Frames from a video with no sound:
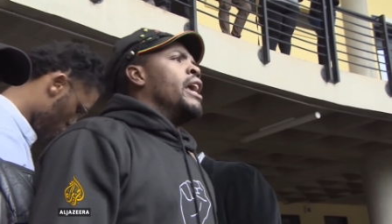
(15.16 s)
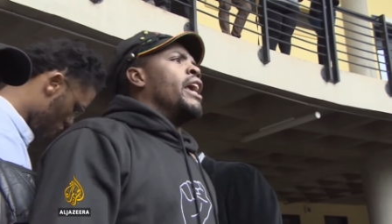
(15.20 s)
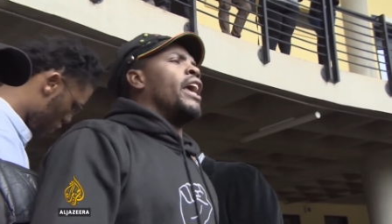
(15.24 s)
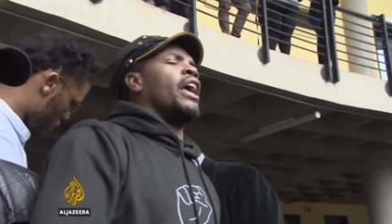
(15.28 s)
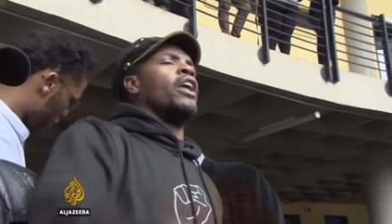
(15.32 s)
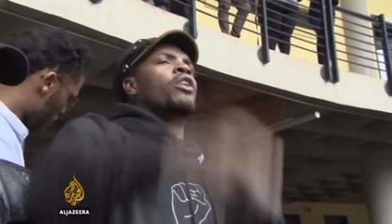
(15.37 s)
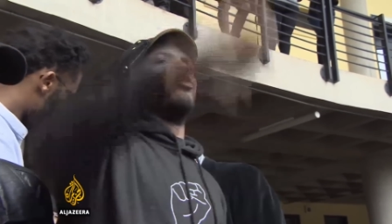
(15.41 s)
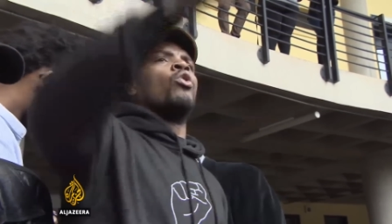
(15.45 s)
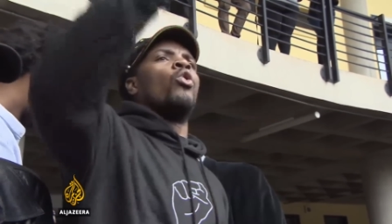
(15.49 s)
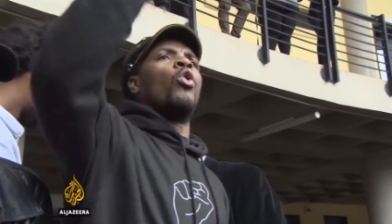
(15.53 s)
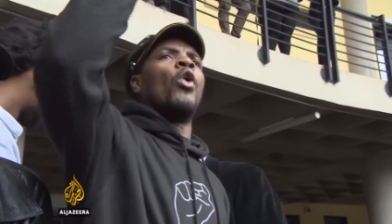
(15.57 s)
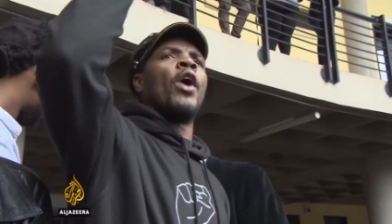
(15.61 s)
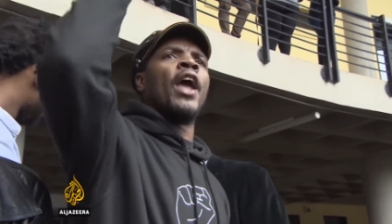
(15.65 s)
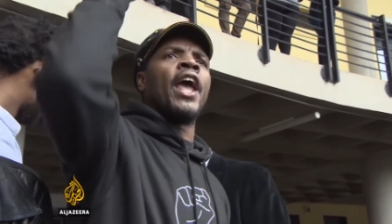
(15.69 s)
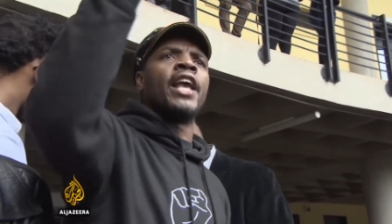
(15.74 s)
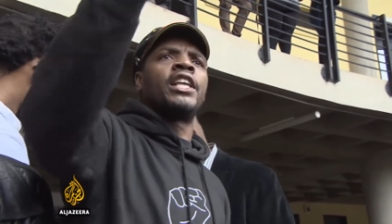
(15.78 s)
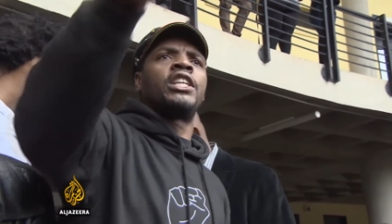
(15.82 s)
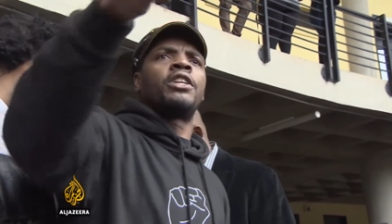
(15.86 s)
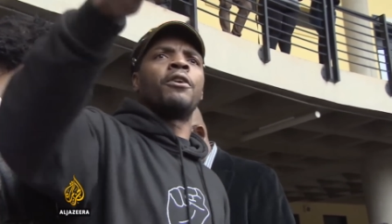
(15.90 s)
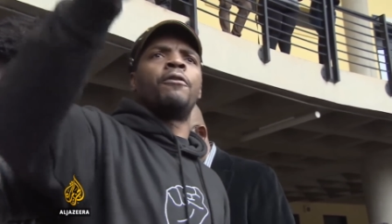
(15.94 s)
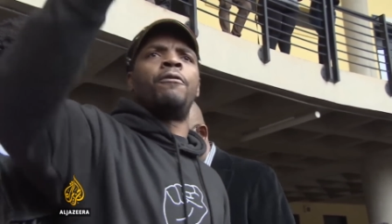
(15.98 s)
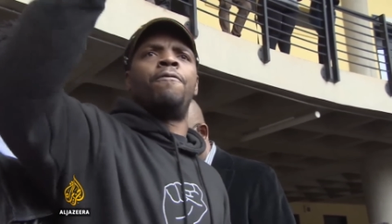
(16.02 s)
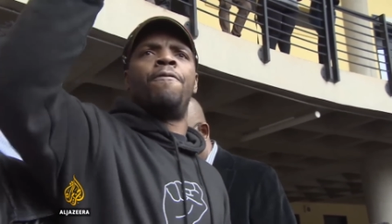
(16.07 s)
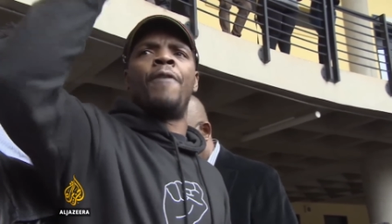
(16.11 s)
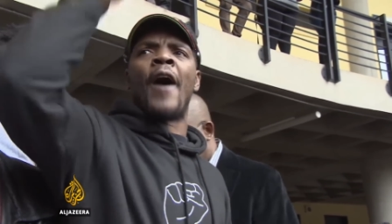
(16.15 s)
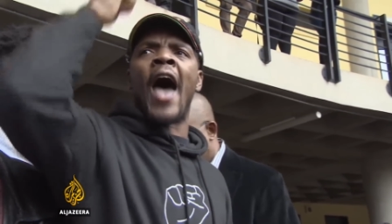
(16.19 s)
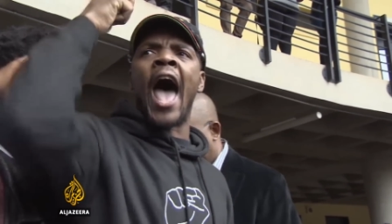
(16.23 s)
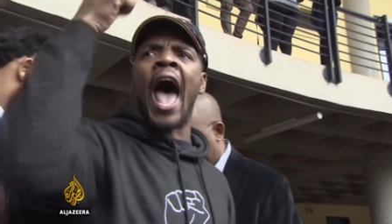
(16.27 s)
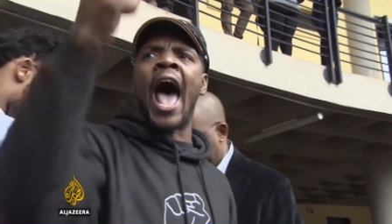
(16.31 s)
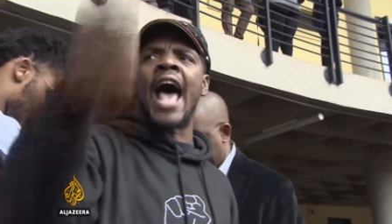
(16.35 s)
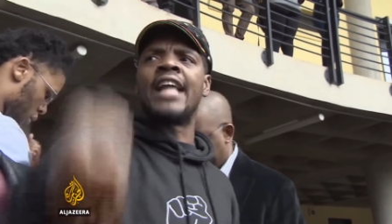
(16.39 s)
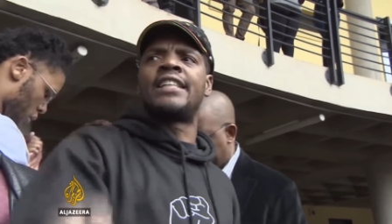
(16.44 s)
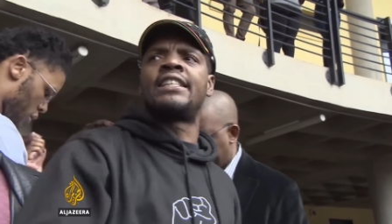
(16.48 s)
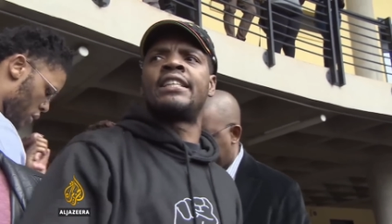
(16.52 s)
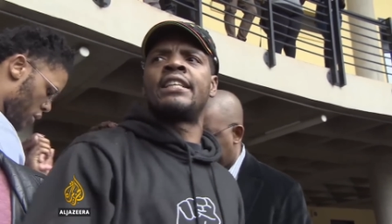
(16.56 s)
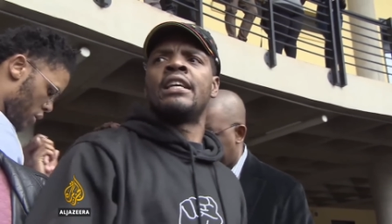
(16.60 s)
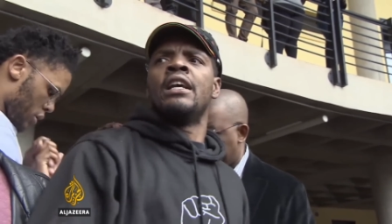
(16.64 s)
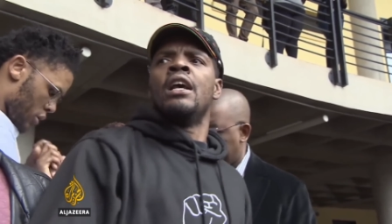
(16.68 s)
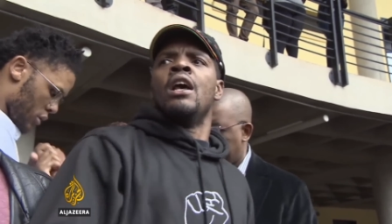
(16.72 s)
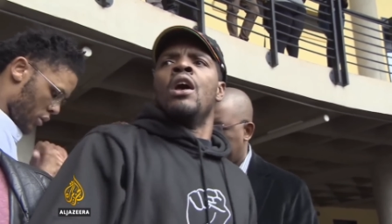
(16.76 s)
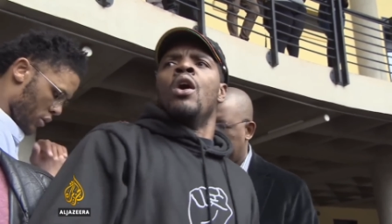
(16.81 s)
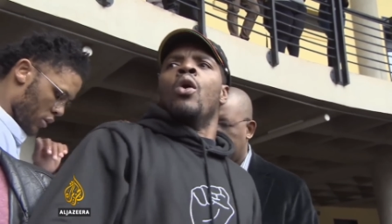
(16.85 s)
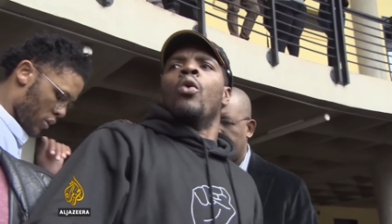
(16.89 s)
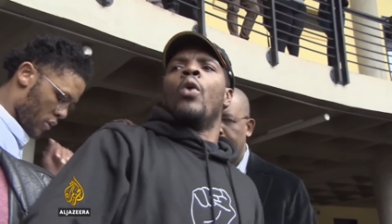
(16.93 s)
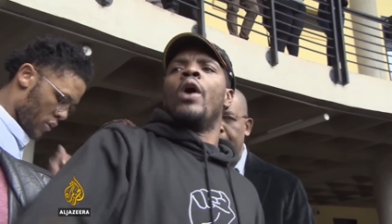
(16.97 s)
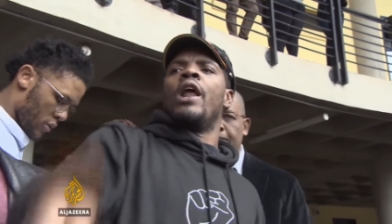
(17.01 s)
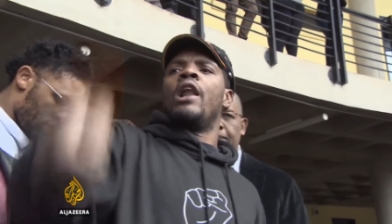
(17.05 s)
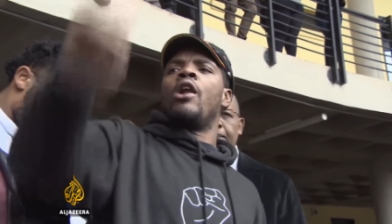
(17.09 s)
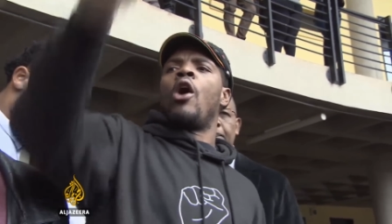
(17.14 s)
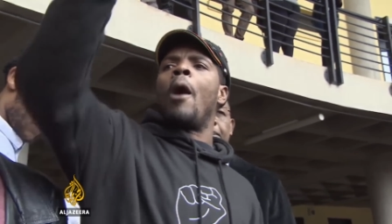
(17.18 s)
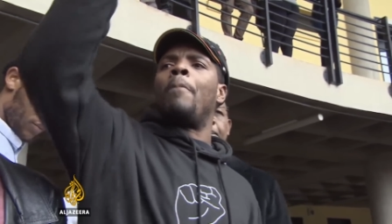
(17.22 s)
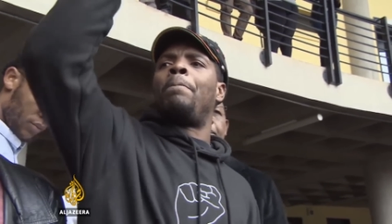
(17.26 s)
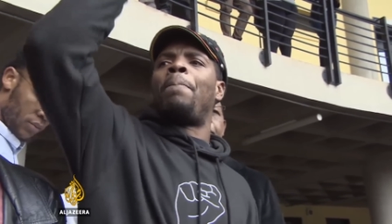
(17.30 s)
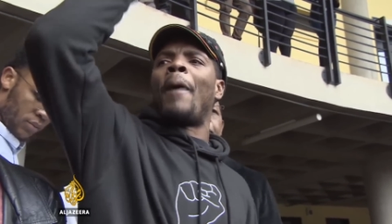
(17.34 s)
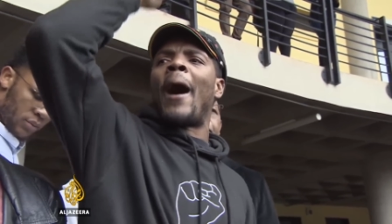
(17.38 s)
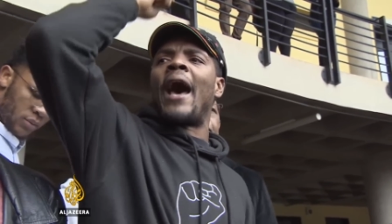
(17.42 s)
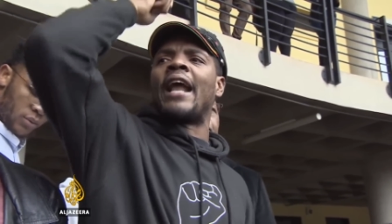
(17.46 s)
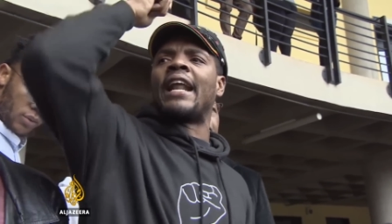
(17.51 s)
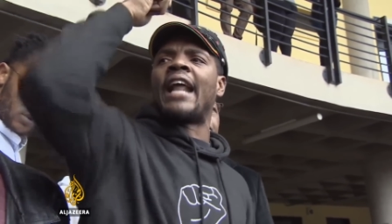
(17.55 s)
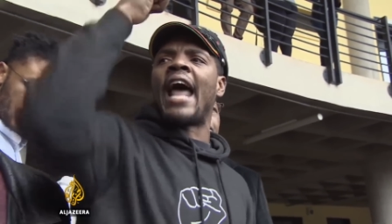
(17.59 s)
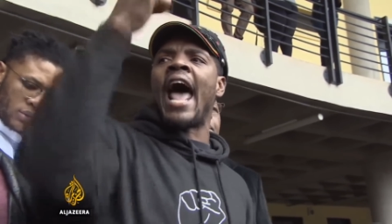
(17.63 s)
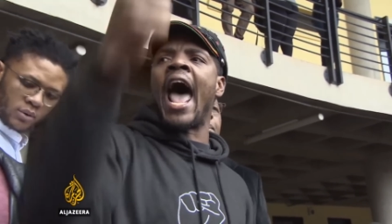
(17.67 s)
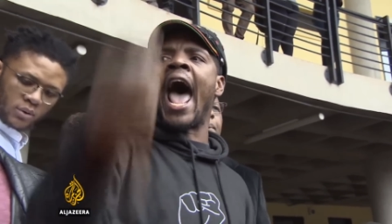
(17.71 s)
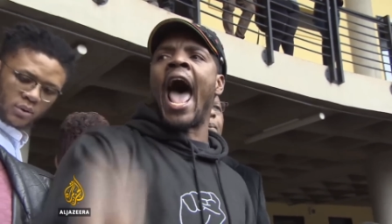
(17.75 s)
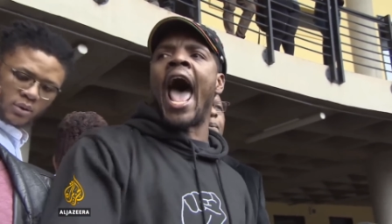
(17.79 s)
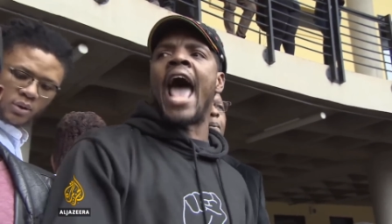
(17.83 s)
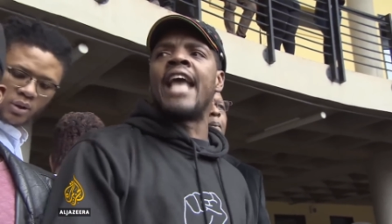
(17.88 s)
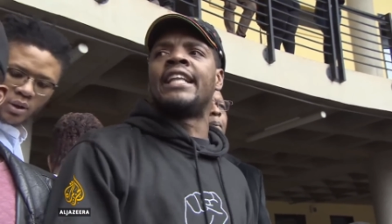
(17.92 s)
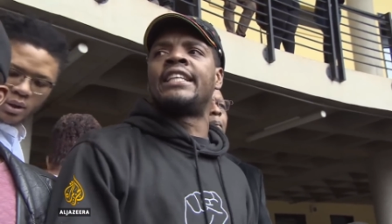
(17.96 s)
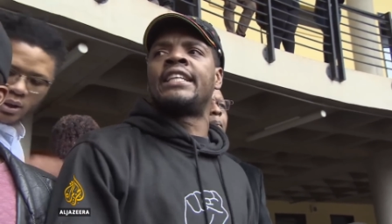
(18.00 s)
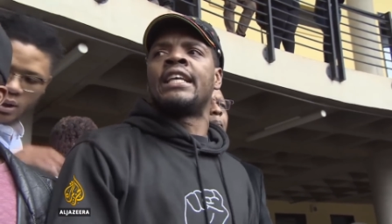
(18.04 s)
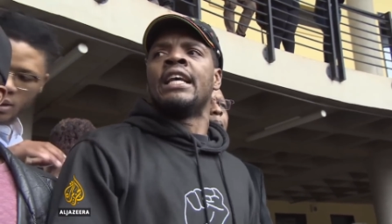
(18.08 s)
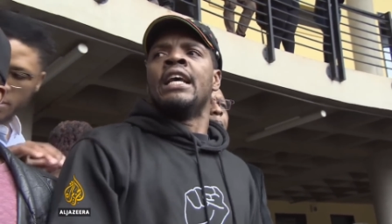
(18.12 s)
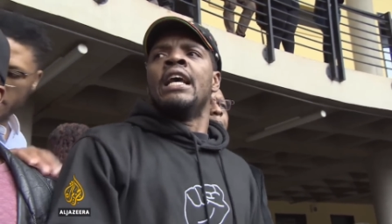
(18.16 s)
way in which Wits will operate.